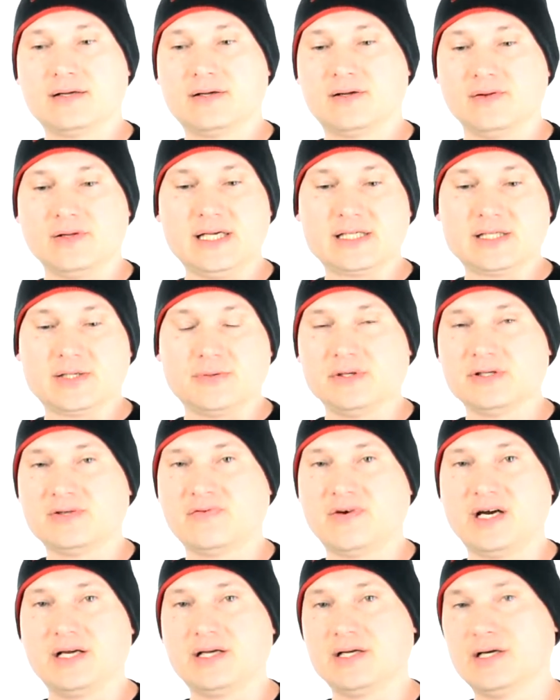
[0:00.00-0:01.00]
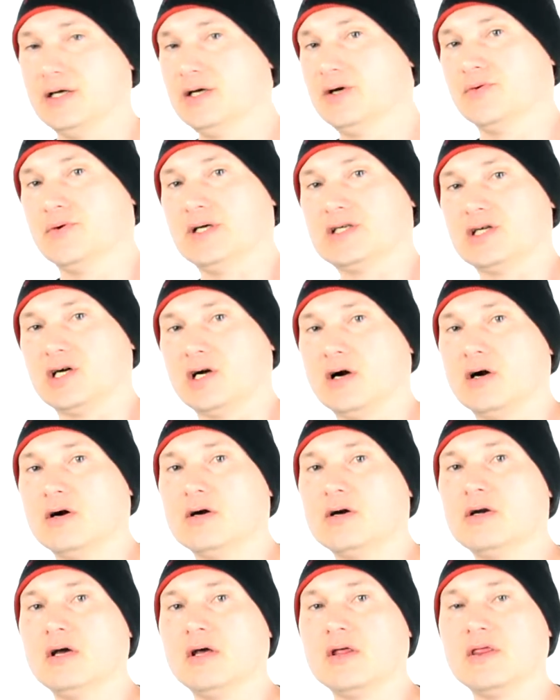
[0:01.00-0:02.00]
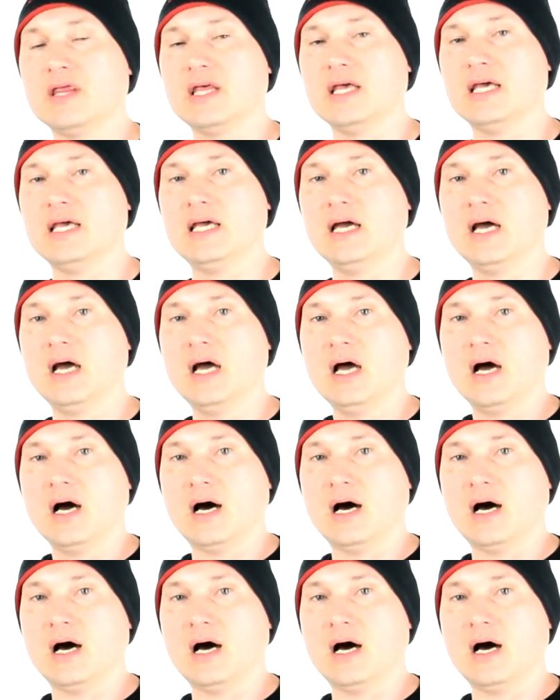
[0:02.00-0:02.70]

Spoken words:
Gleason was very good to return the